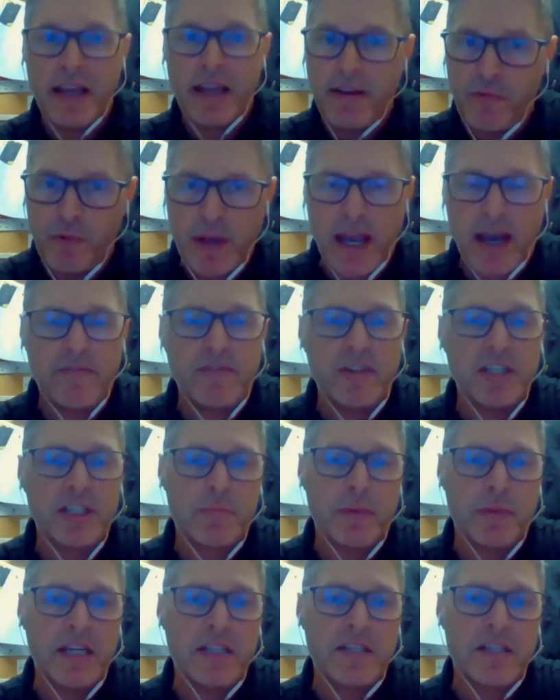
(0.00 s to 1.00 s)
if we have the
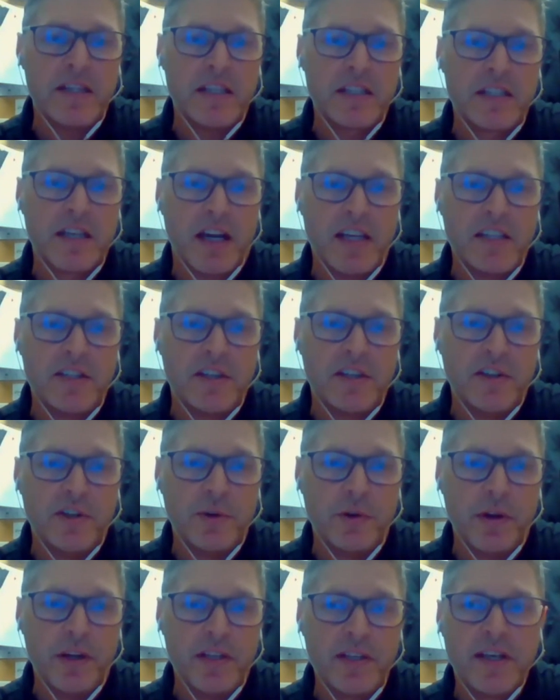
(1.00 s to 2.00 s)
space and the size to
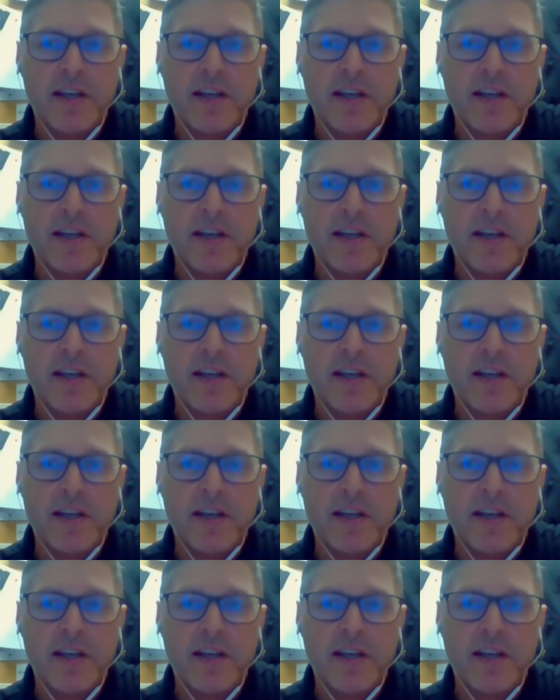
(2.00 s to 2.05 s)
do it.